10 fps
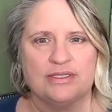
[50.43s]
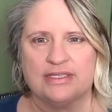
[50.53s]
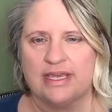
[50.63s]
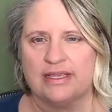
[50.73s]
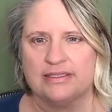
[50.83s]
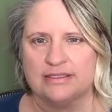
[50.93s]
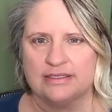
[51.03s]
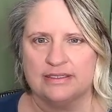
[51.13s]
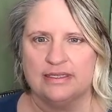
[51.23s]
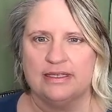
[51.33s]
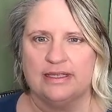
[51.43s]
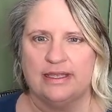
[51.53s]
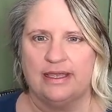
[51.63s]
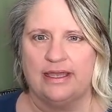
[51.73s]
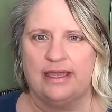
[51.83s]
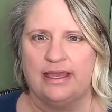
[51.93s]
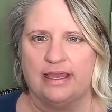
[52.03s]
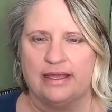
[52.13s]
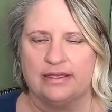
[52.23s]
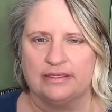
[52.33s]
Settings,
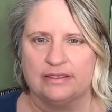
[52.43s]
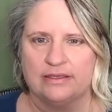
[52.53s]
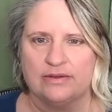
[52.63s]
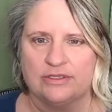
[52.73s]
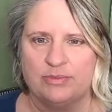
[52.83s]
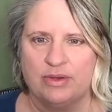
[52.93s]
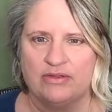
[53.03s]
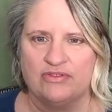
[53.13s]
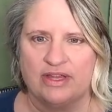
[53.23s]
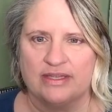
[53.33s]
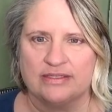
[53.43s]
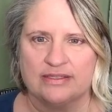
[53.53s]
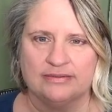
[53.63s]
and go into Profiles,